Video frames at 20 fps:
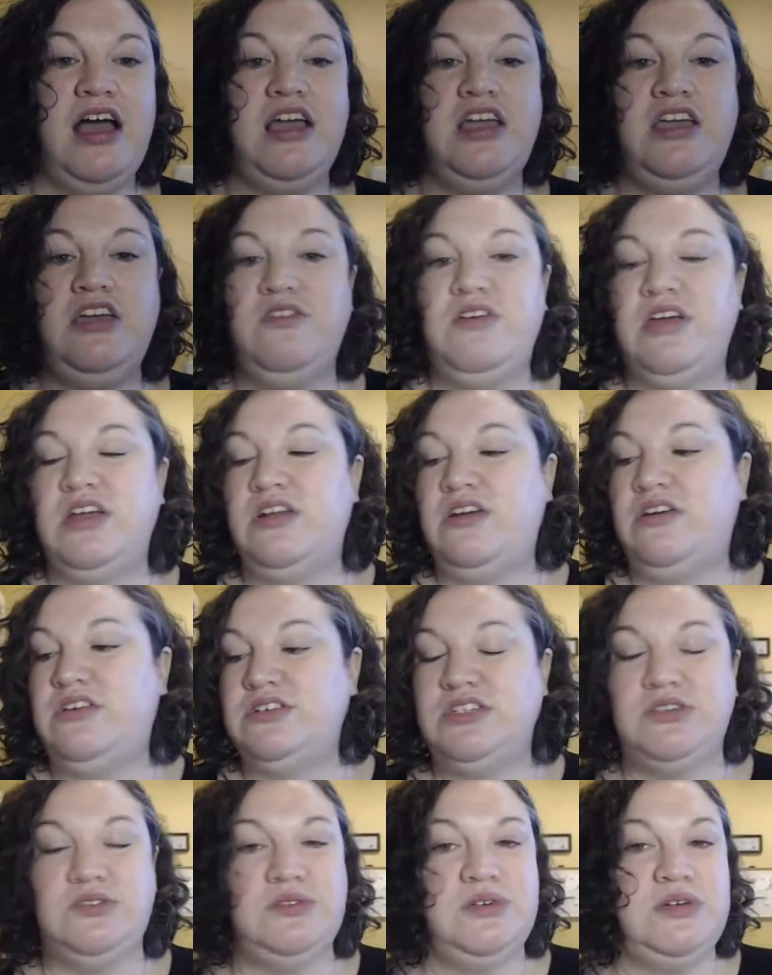You can
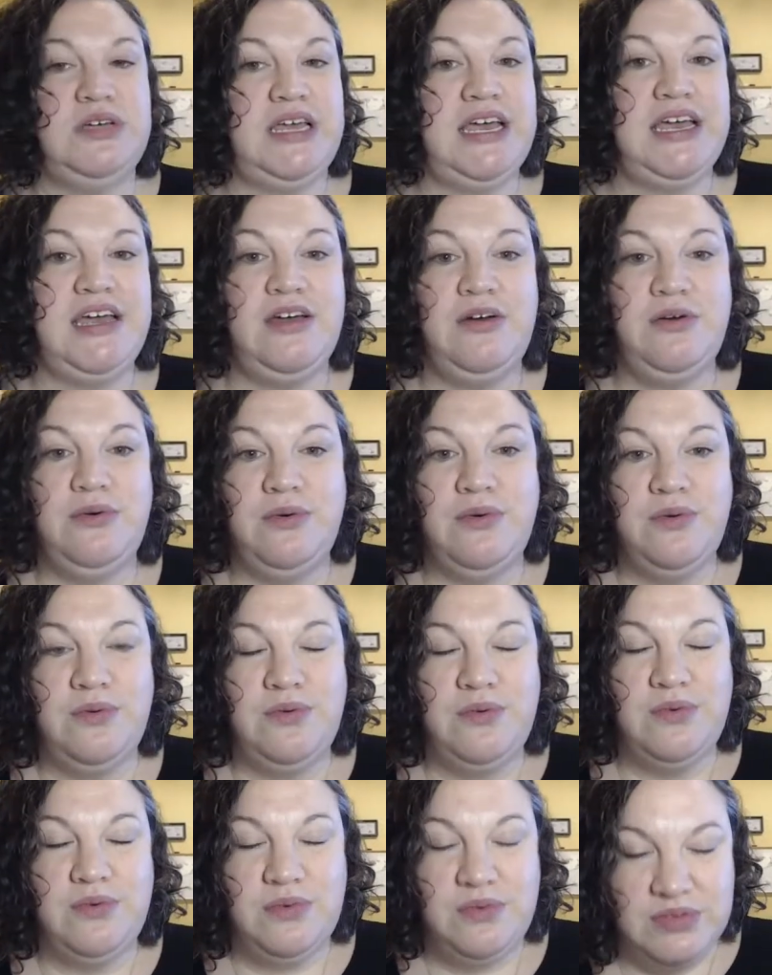also get
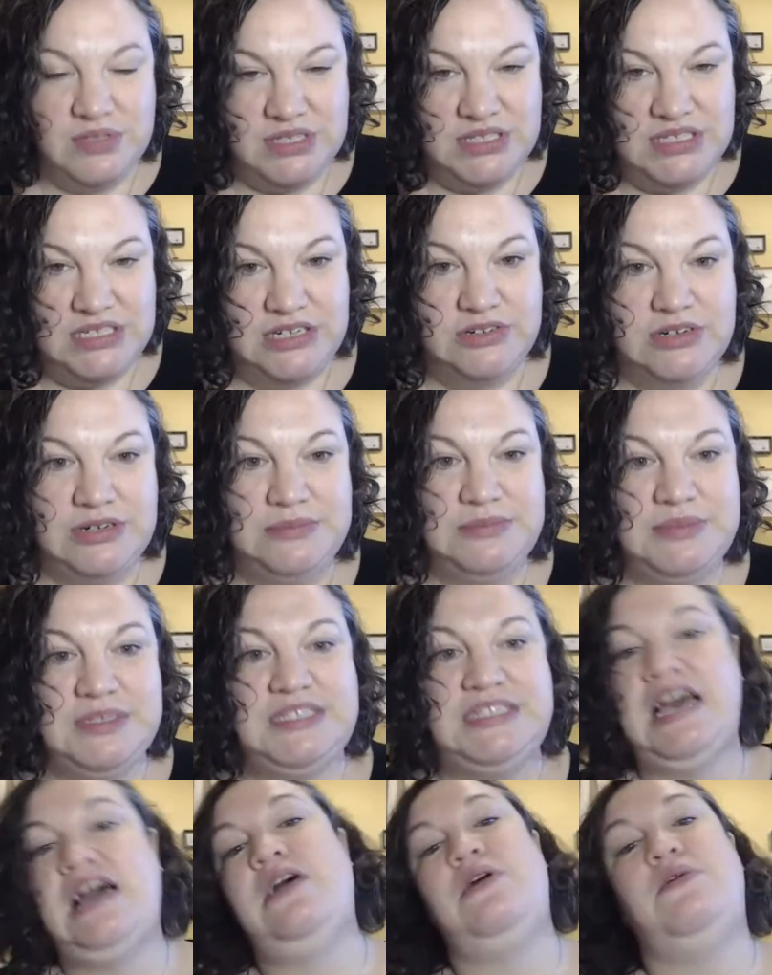serums
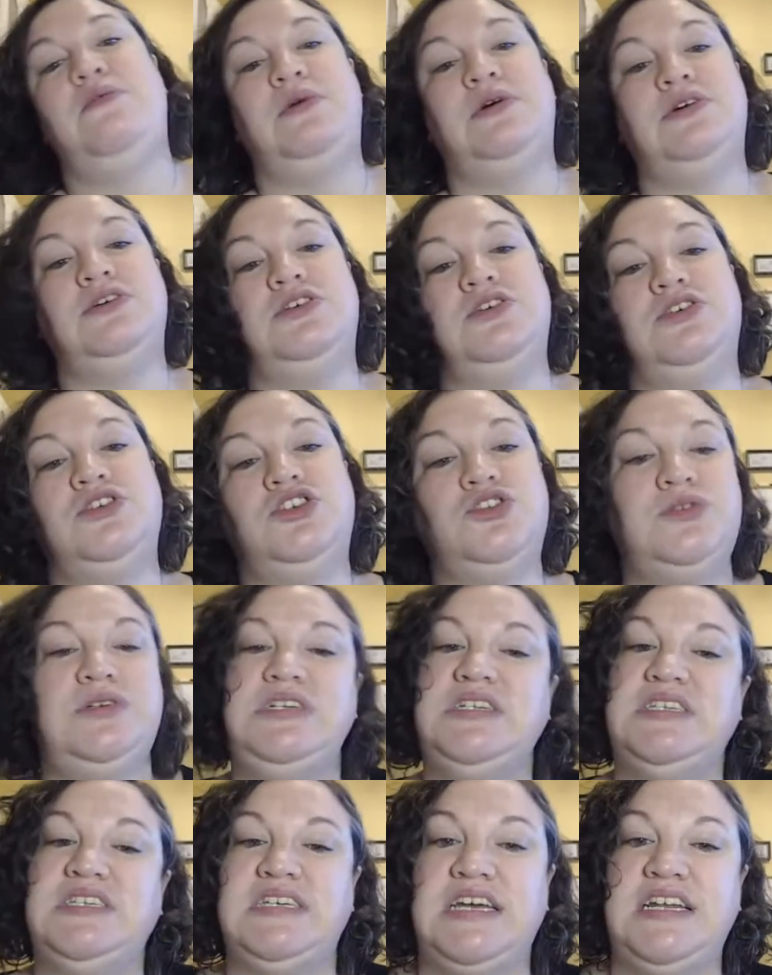that will
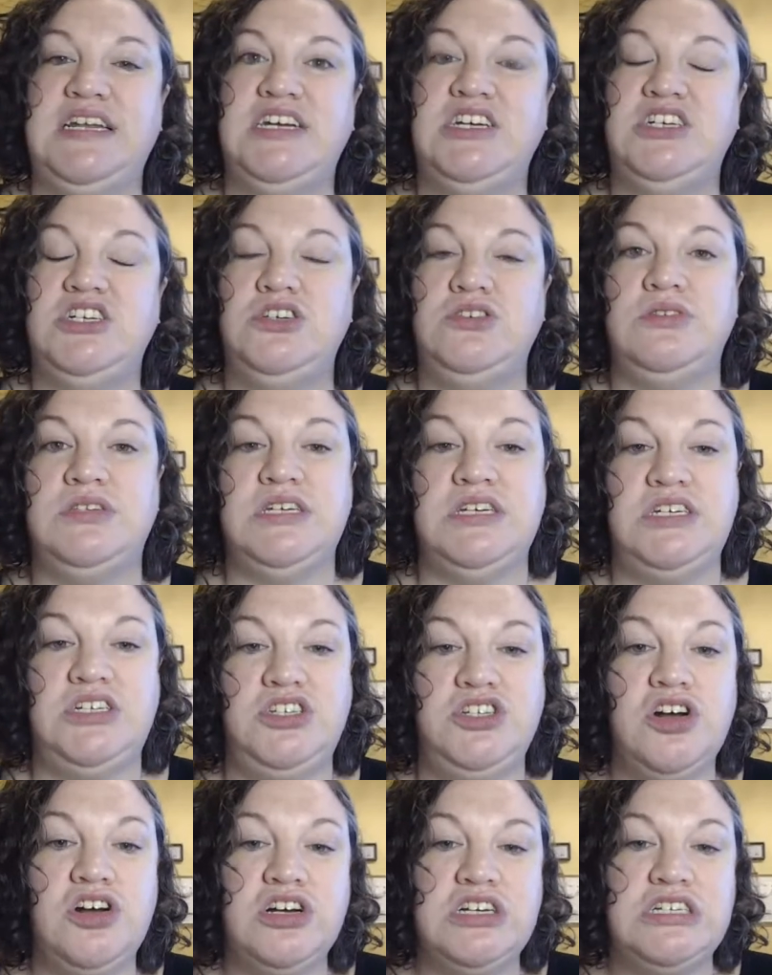treat skin issues like
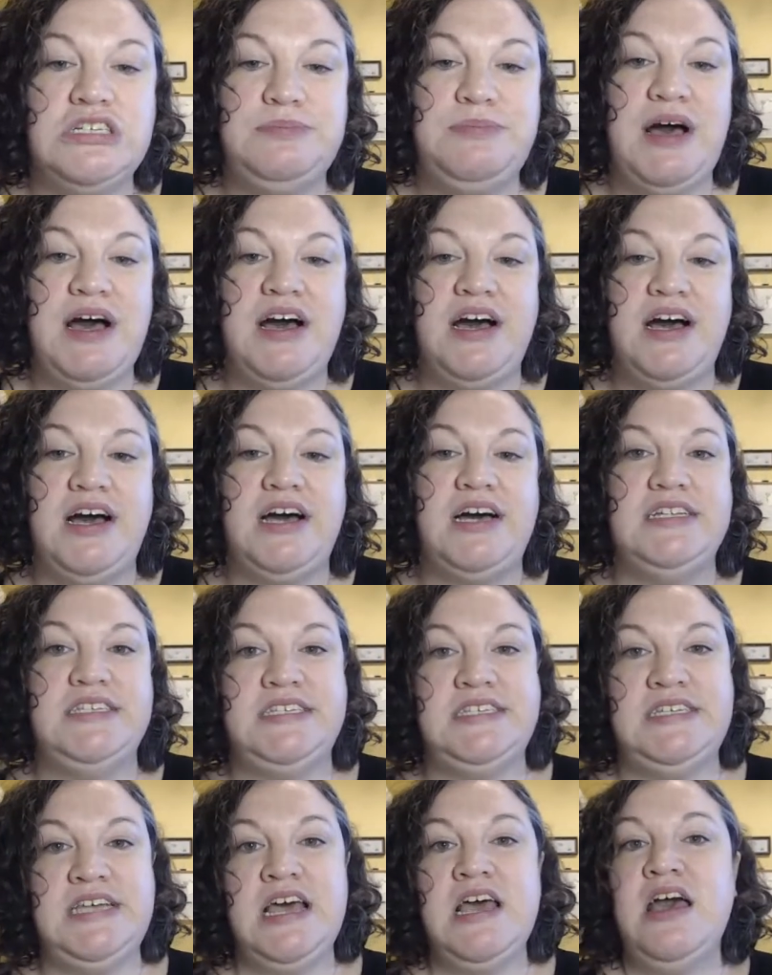dark
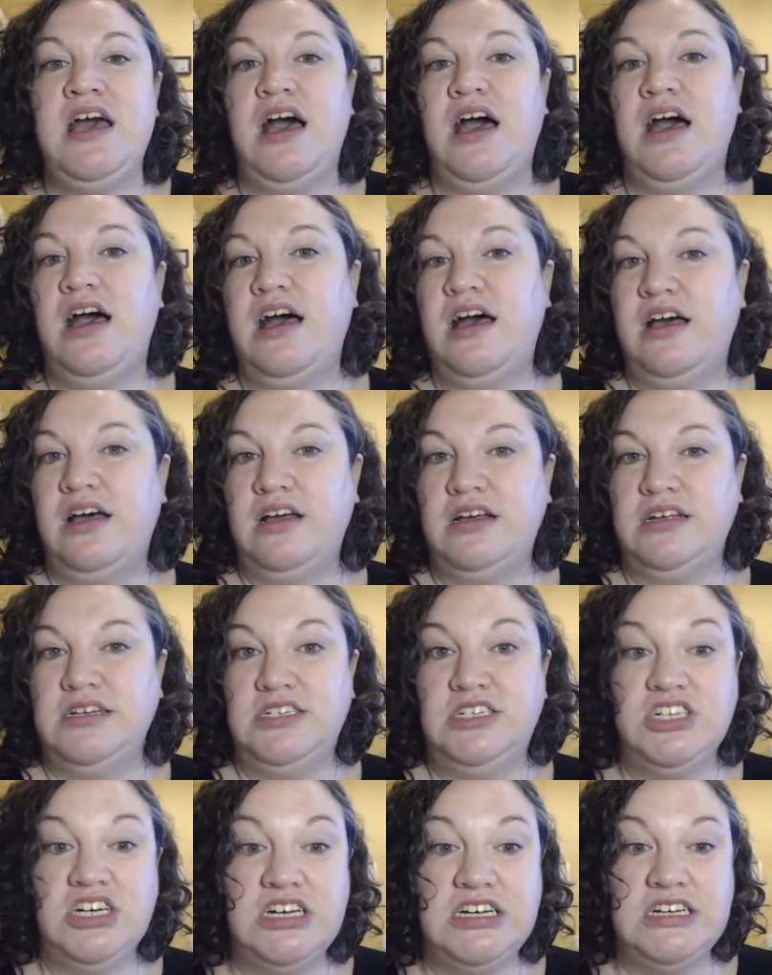spots,
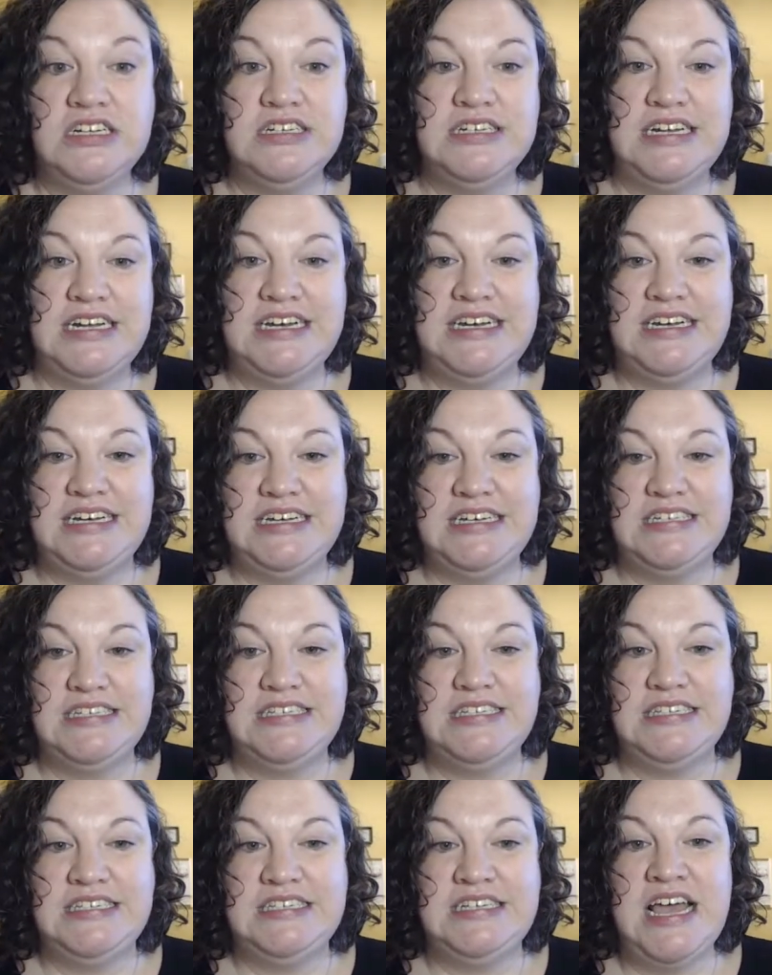
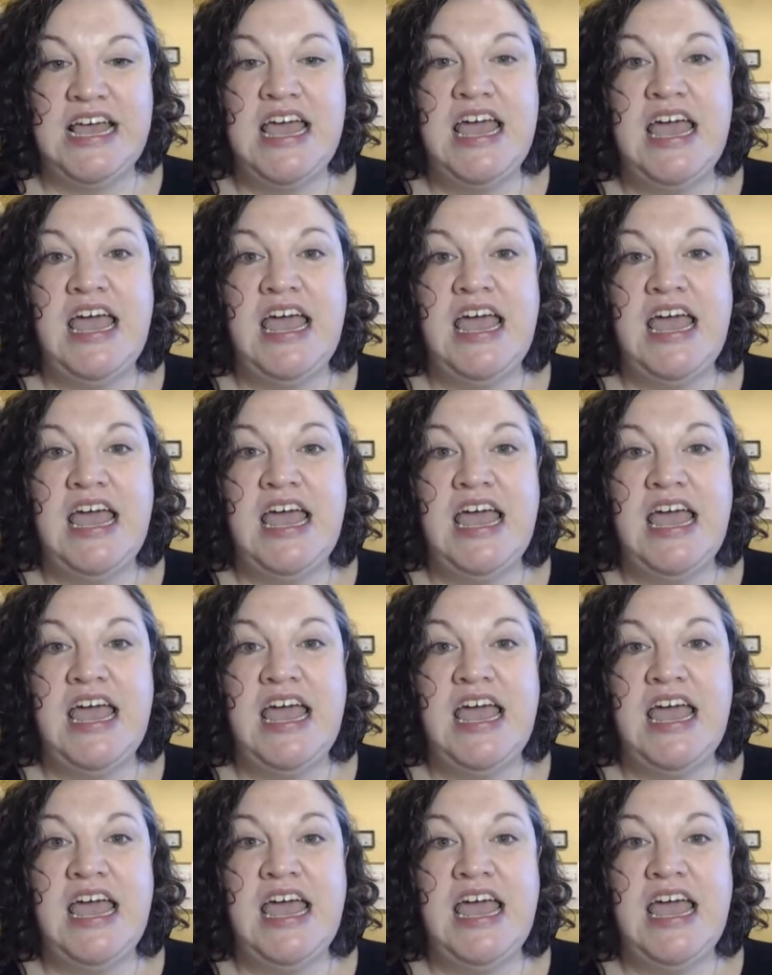dullness.